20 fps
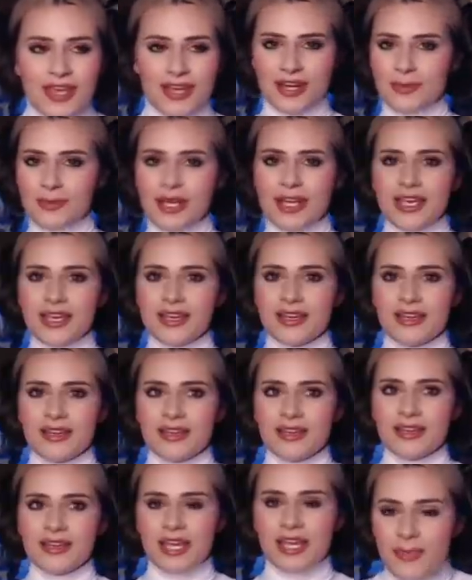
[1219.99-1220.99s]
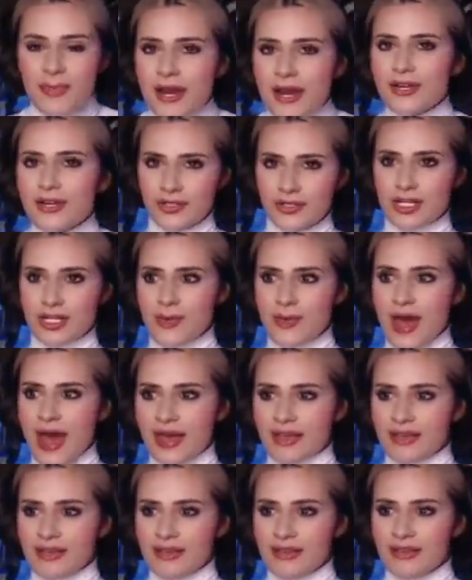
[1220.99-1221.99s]
And I'm like, Empire Strikes
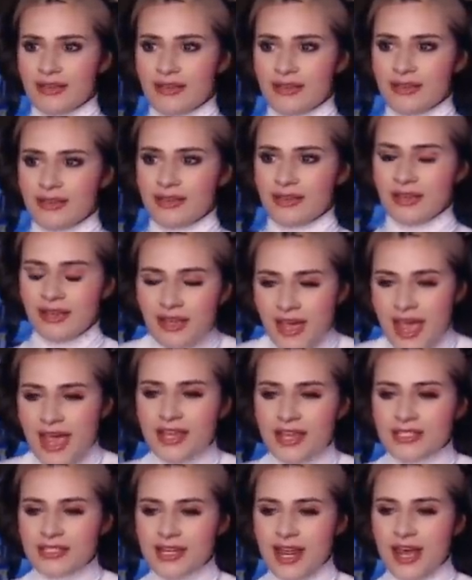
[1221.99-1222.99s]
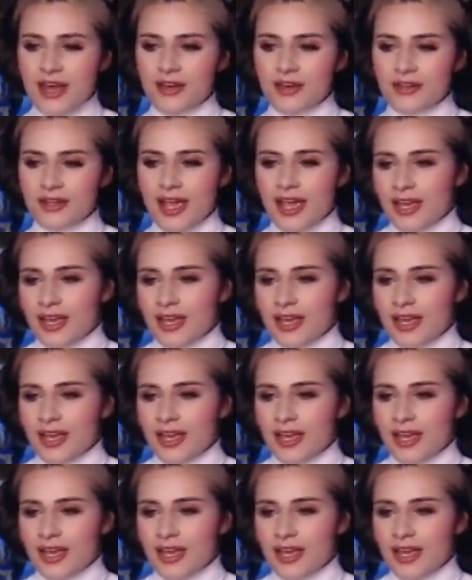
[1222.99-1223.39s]
Back, uh, hands down.